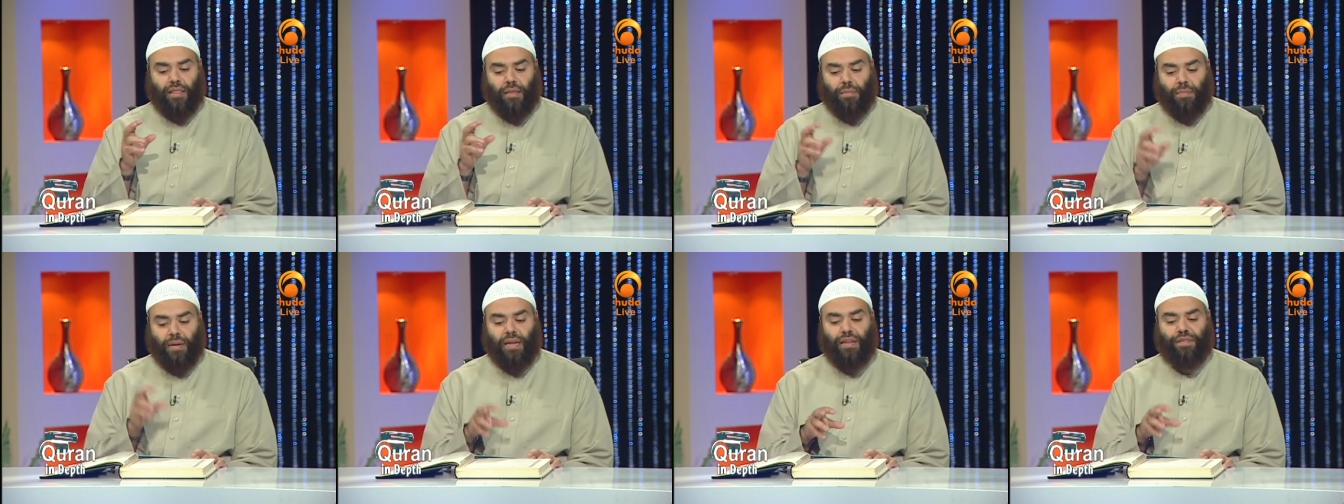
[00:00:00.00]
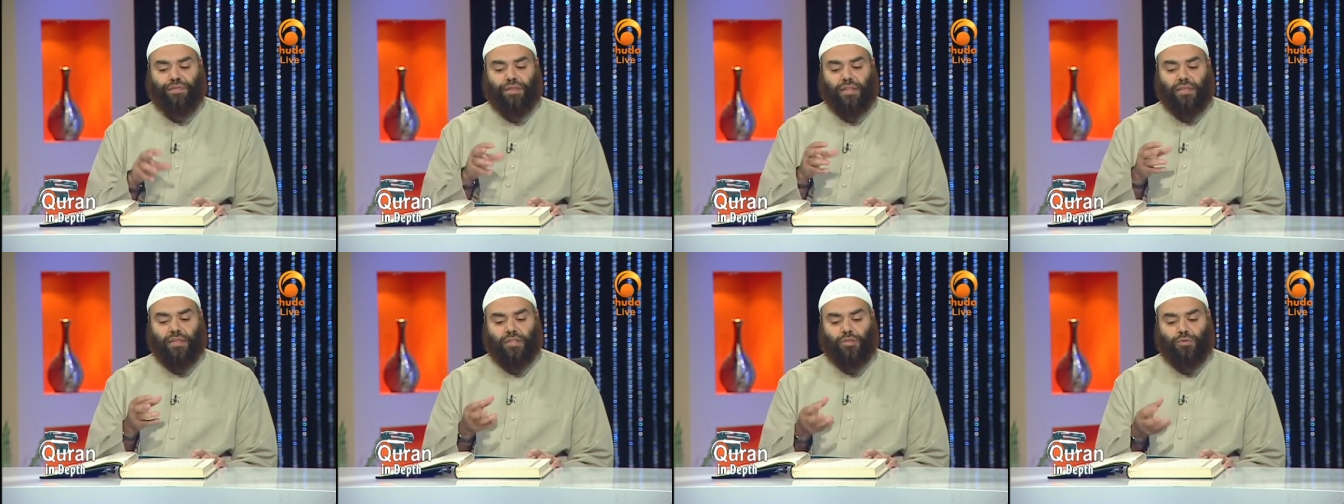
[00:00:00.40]
The
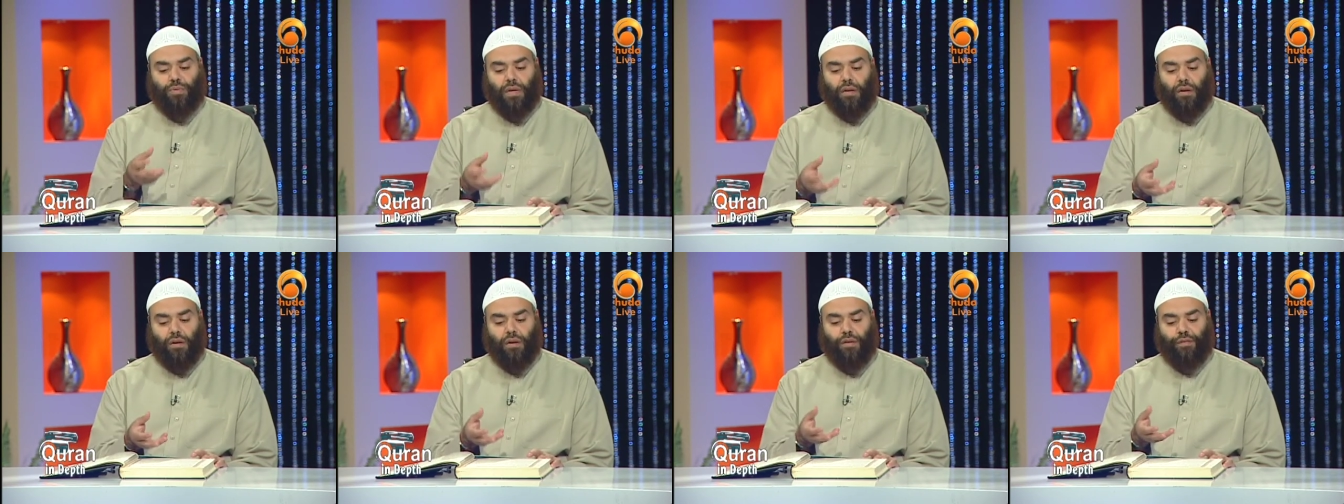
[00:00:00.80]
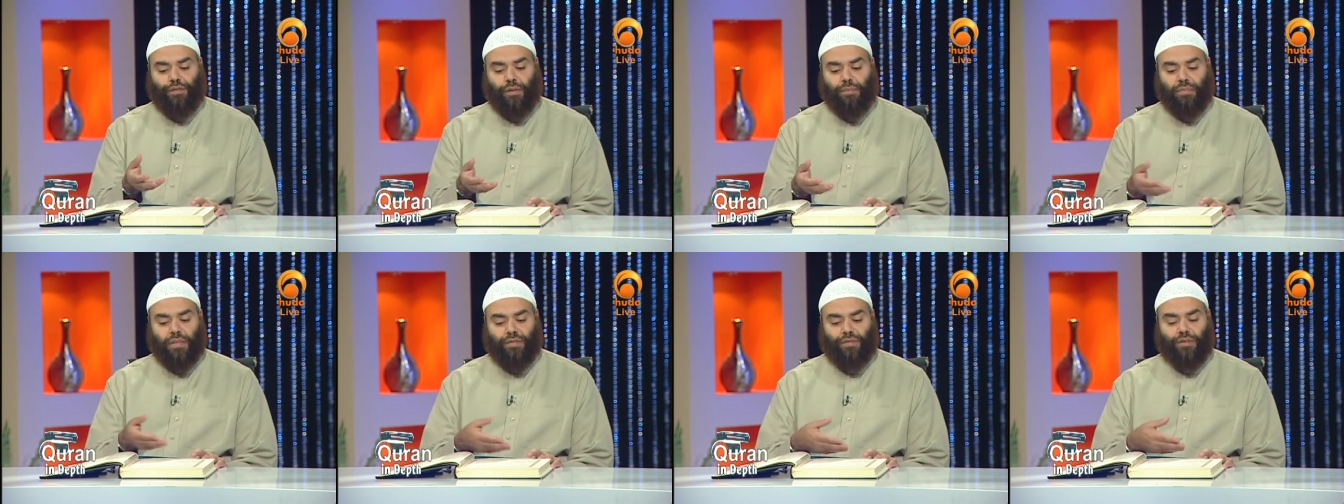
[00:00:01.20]
benefit that we learn
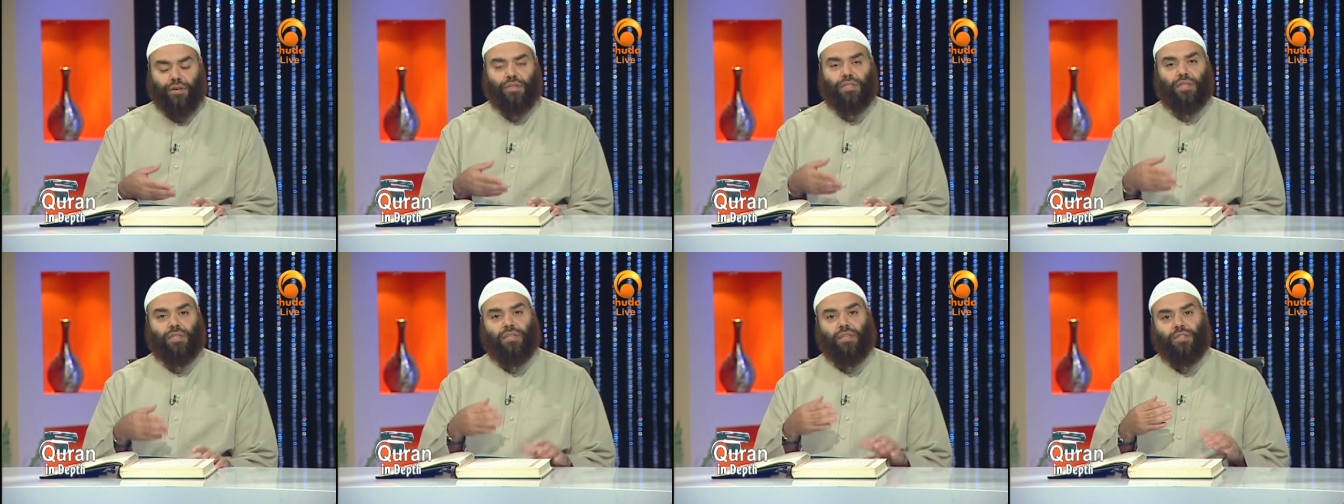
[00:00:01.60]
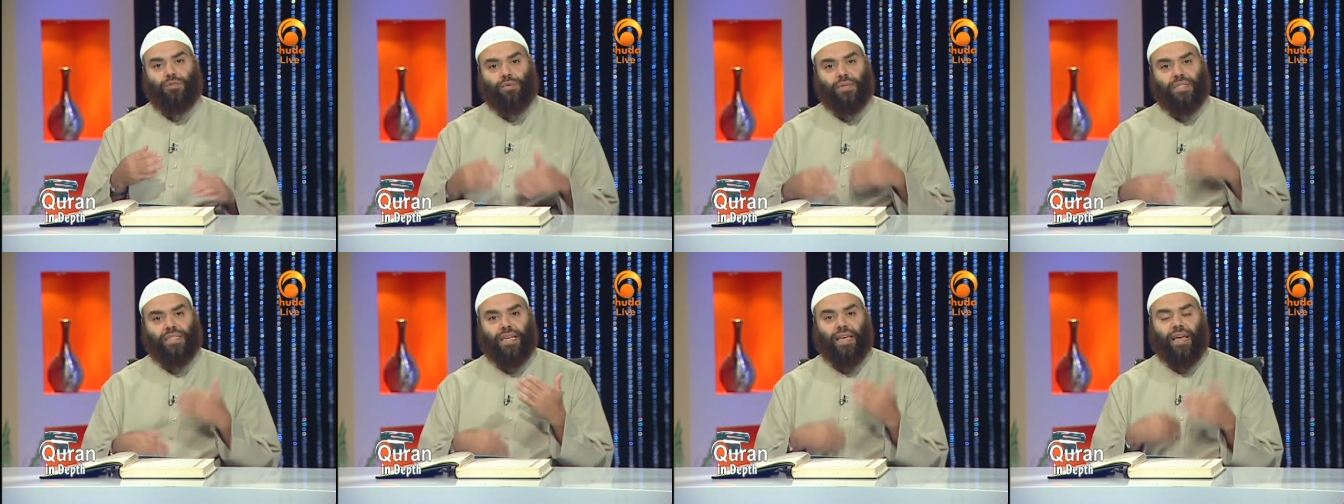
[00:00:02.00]
from the verses that
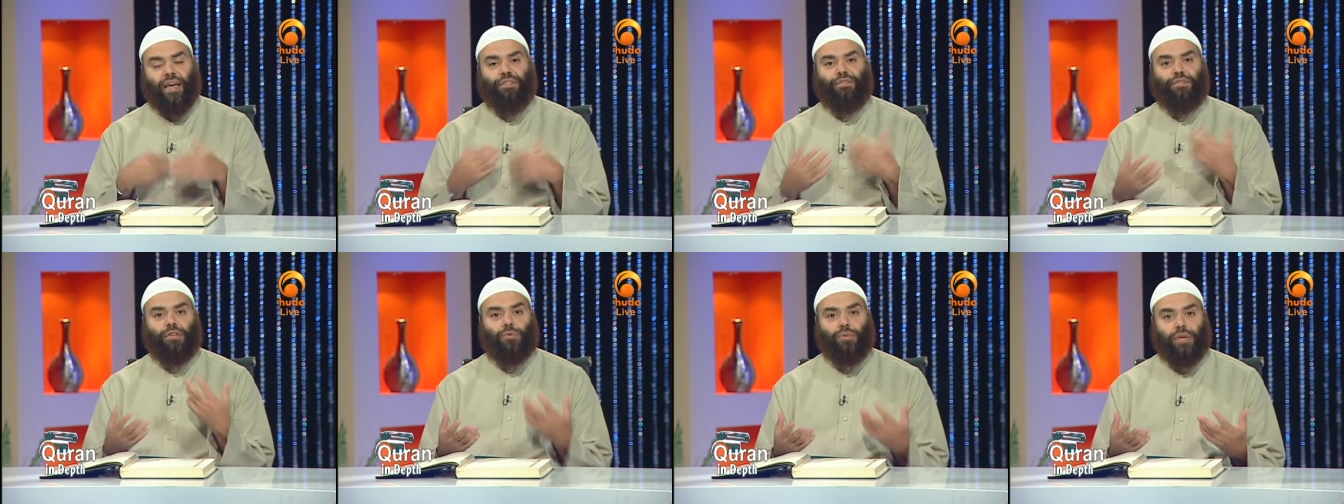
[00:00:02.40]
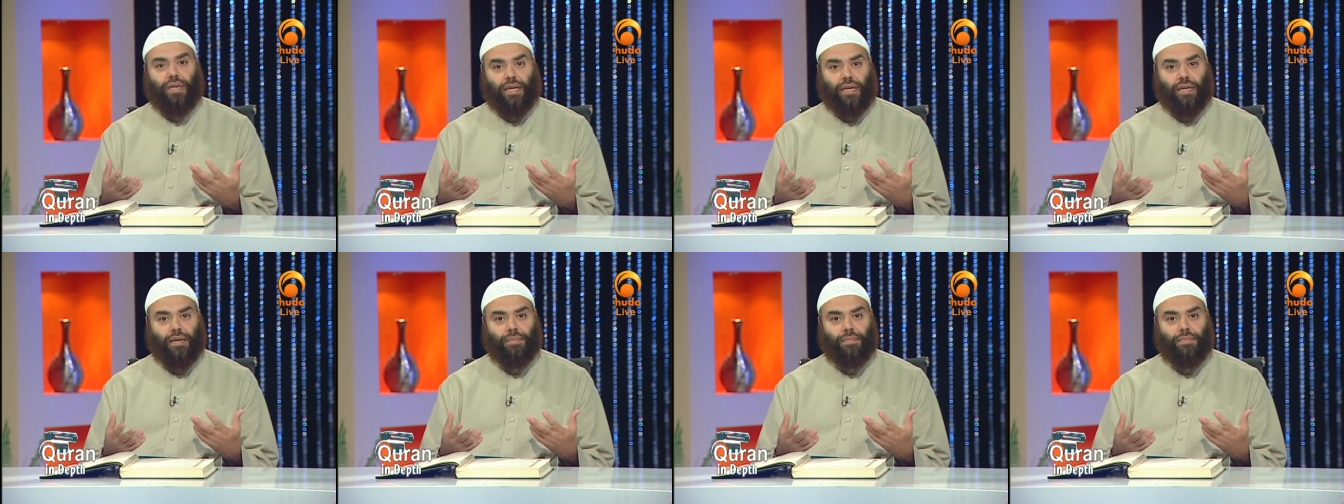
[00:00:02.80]
we say every
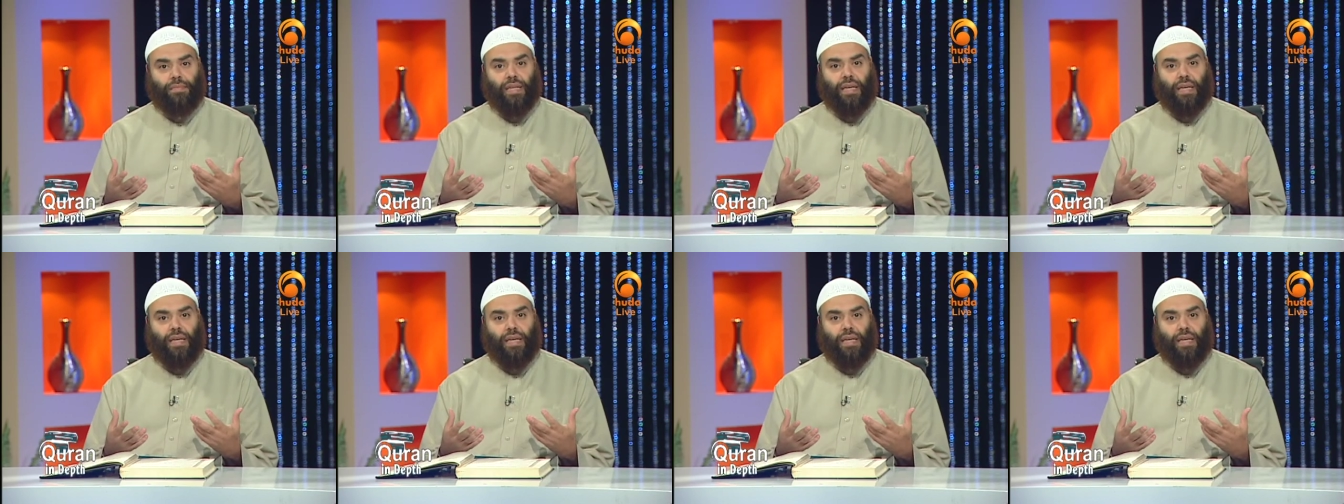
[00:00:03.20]
week.